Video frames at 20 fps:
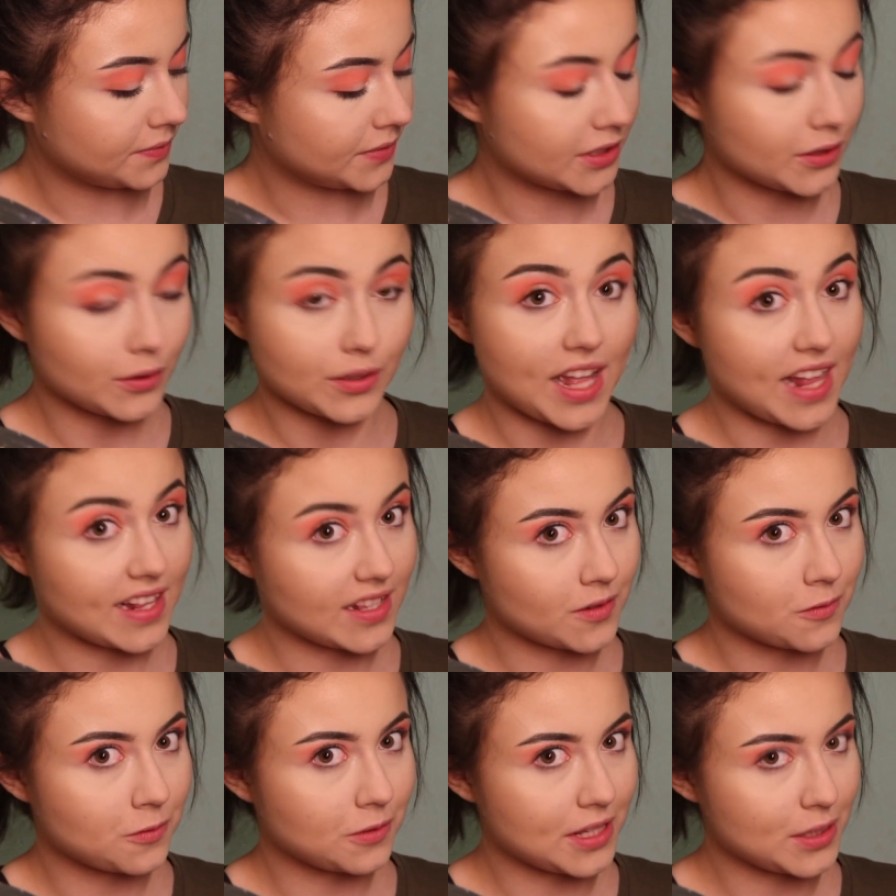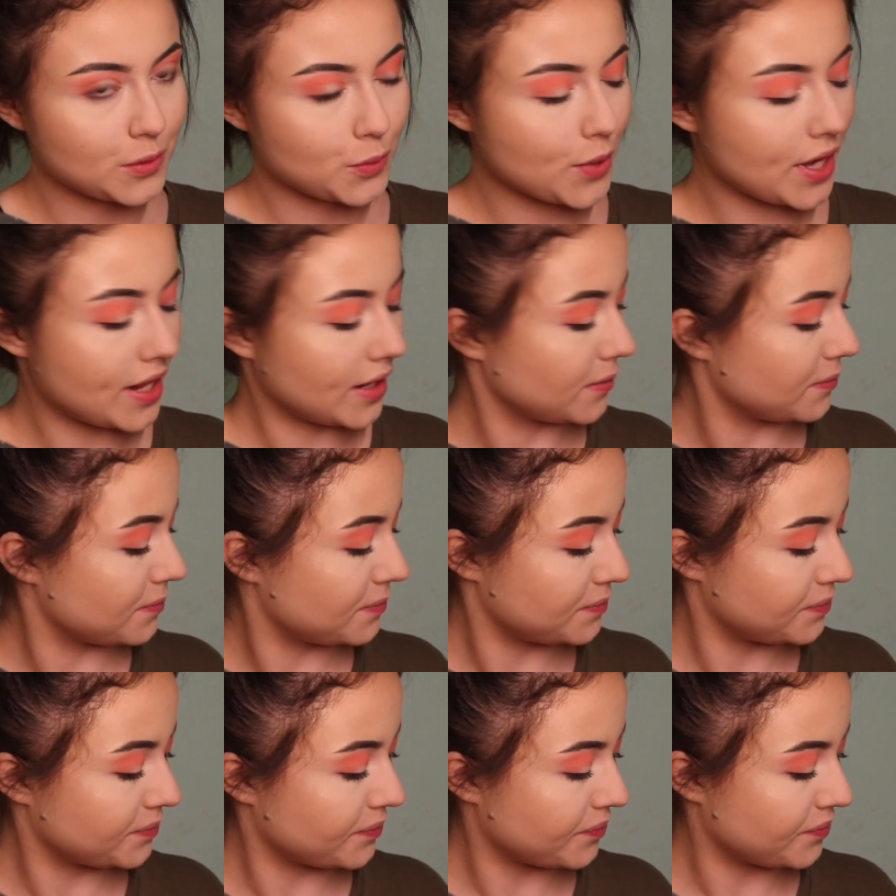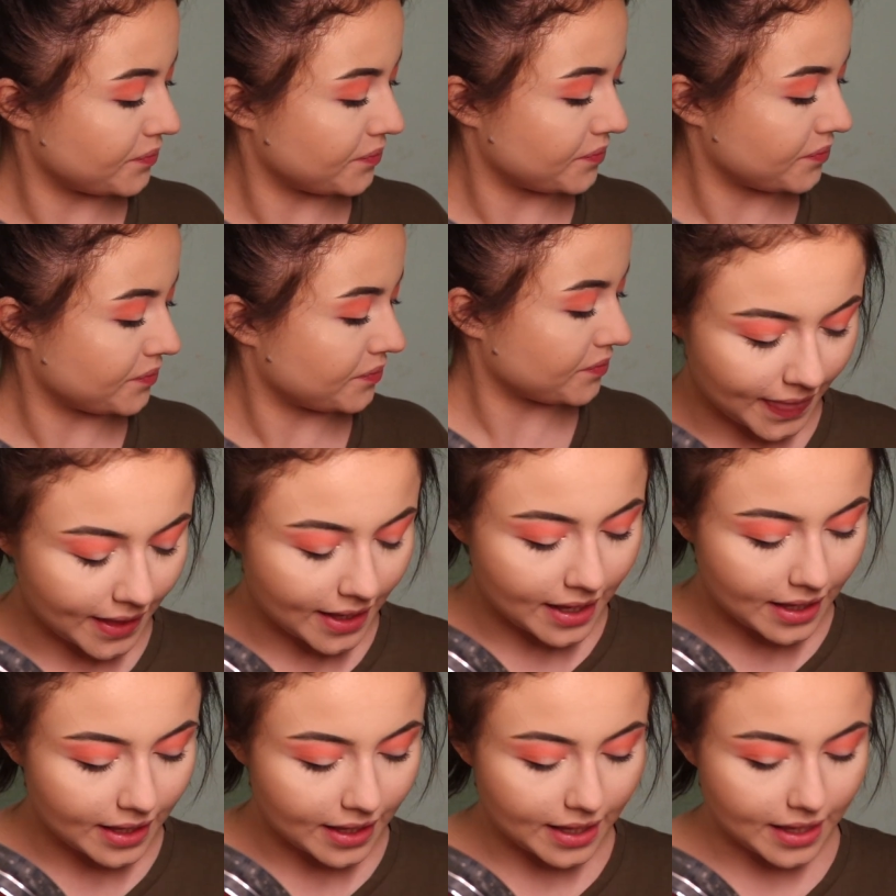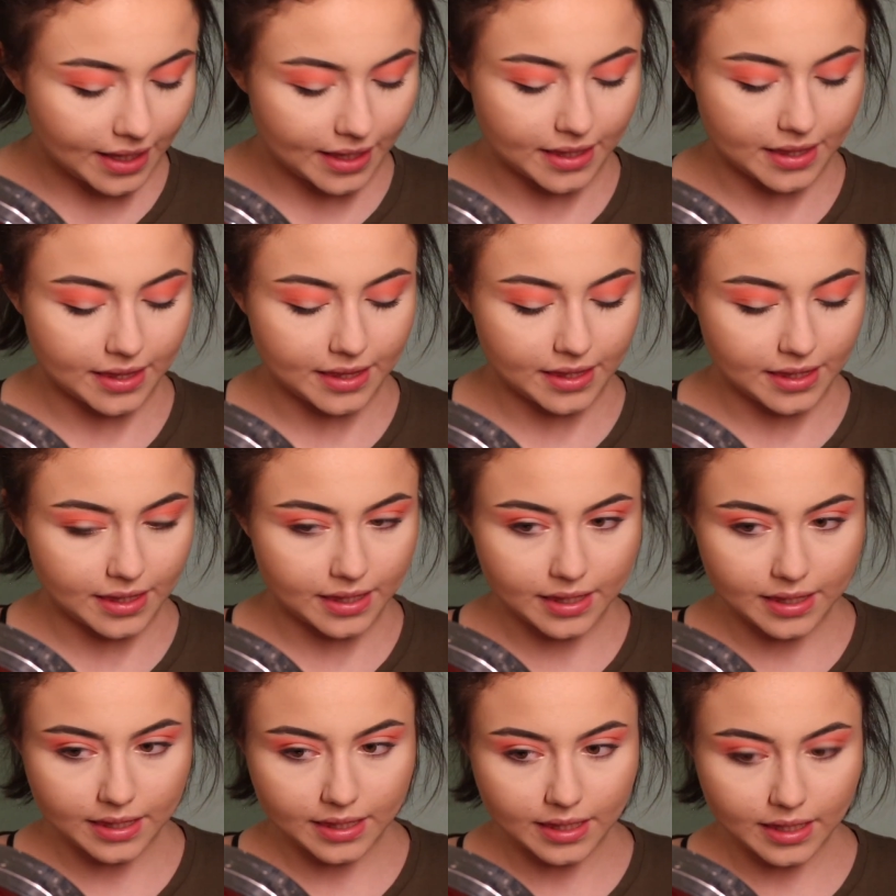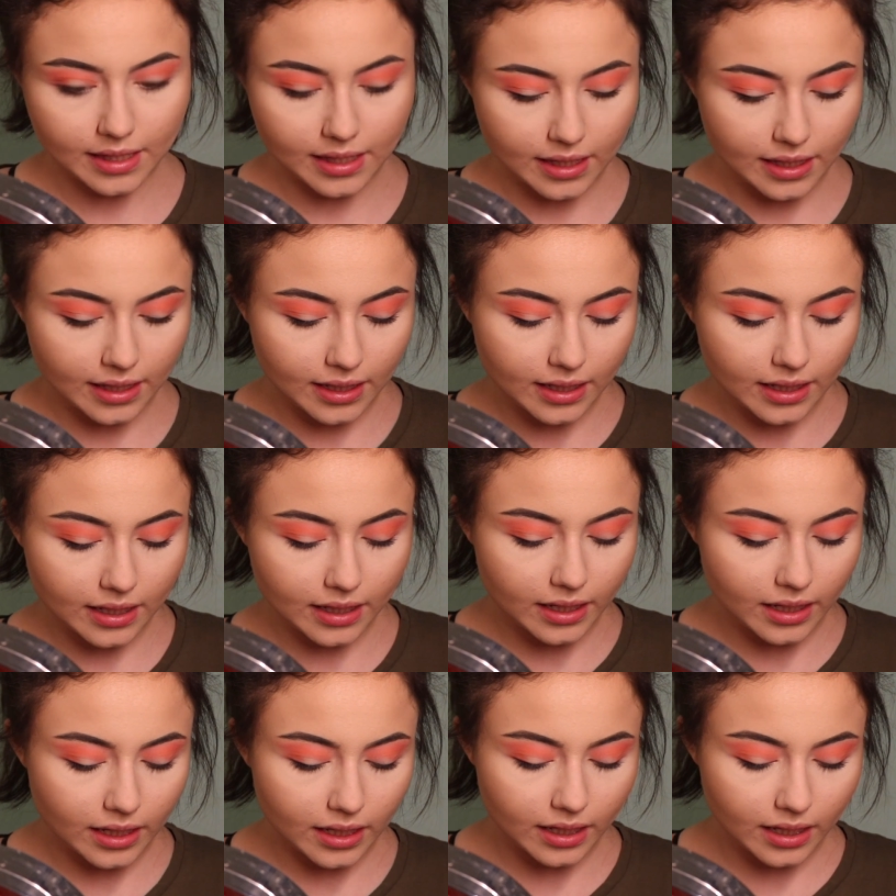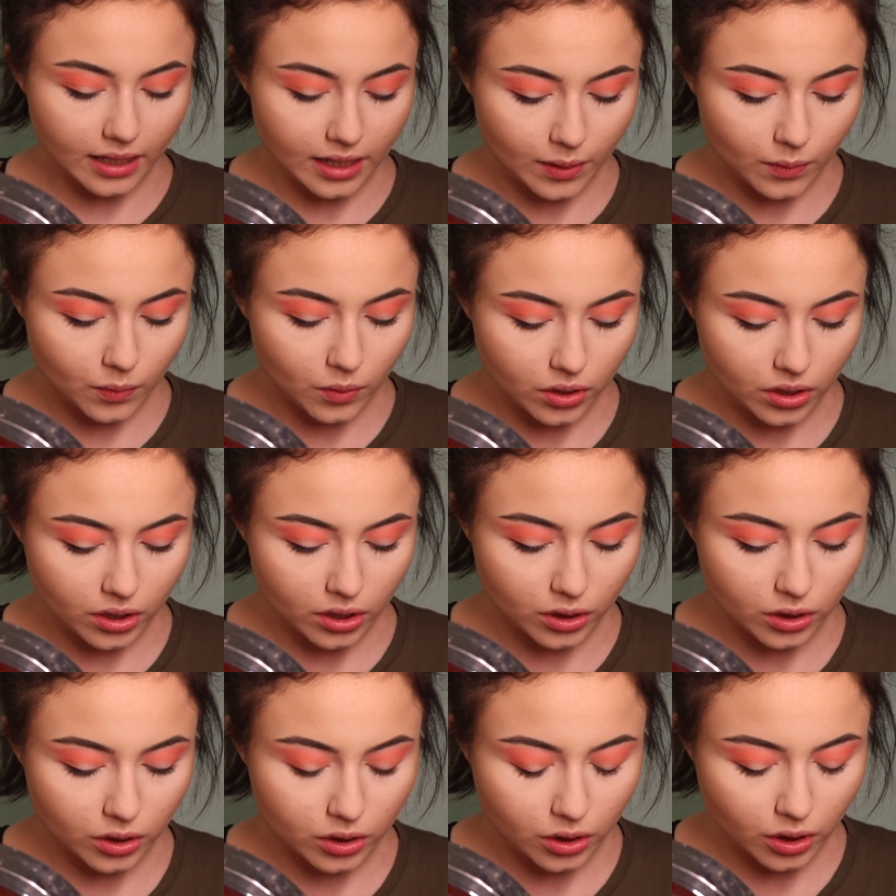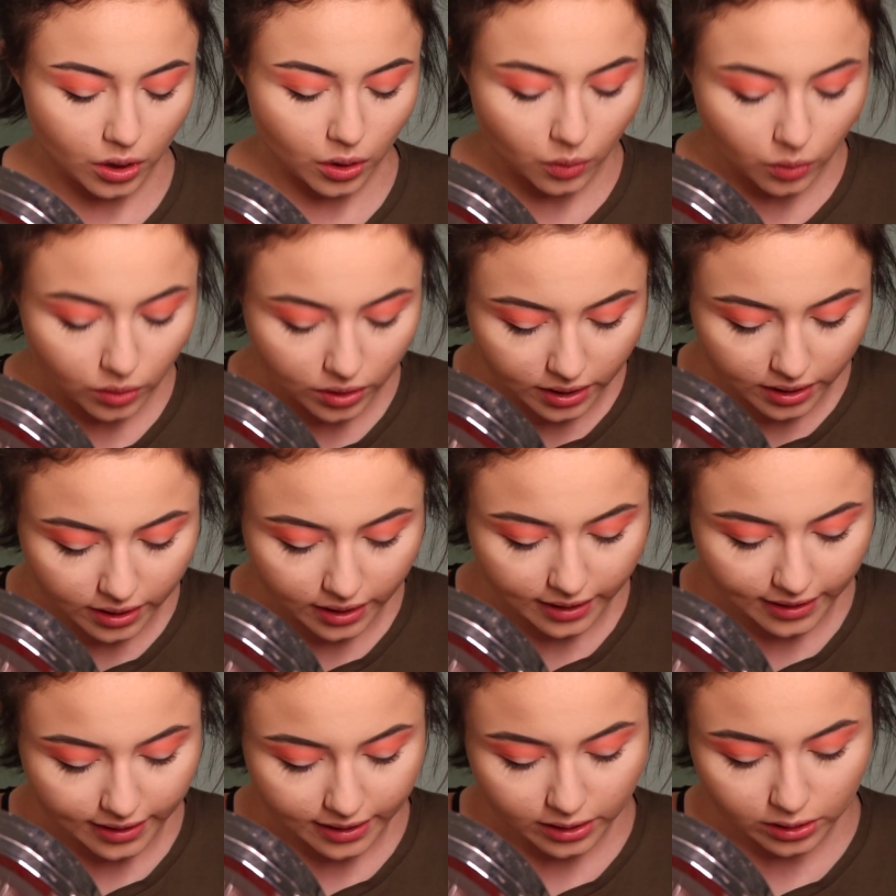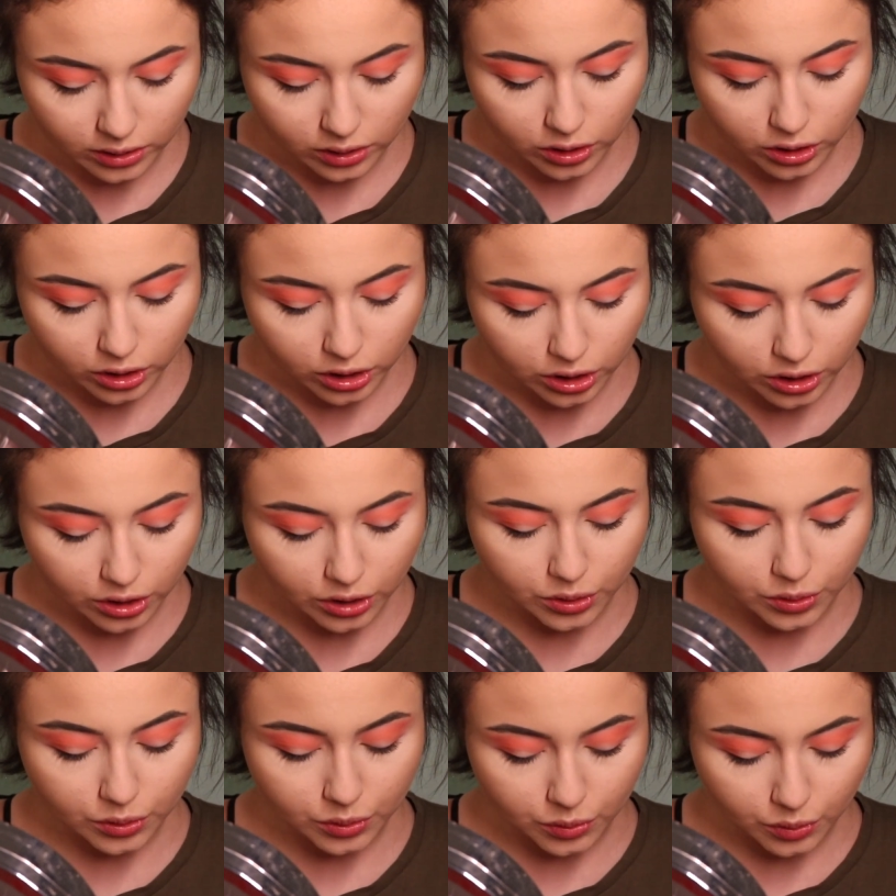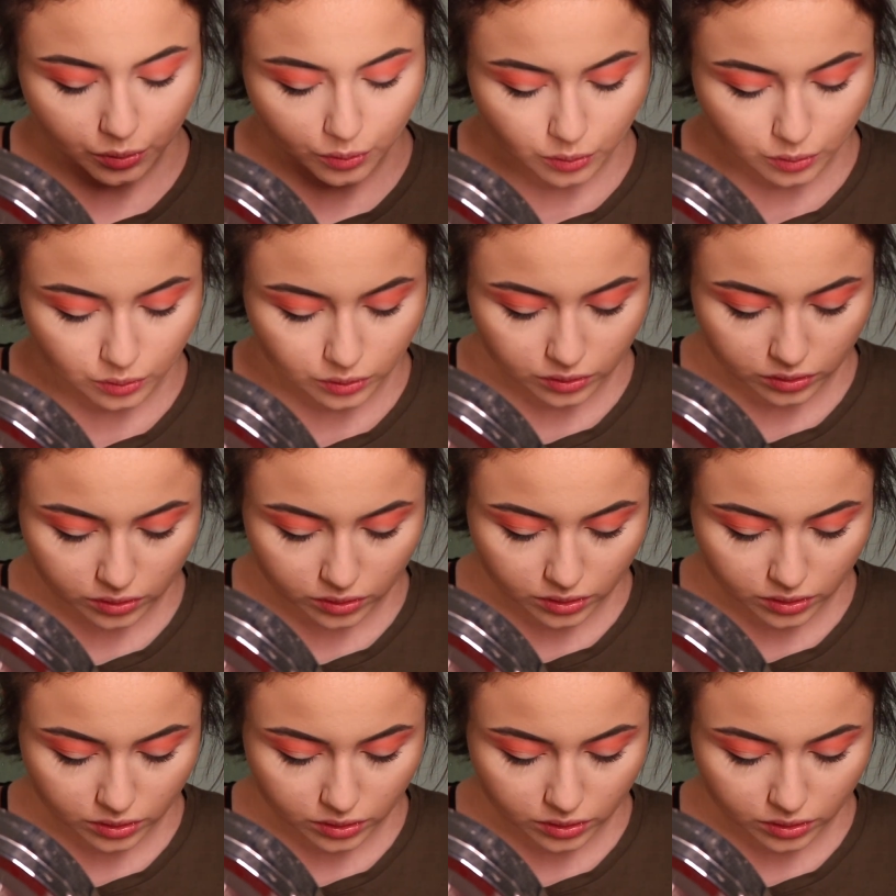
so that's cool as well. I think I want to go into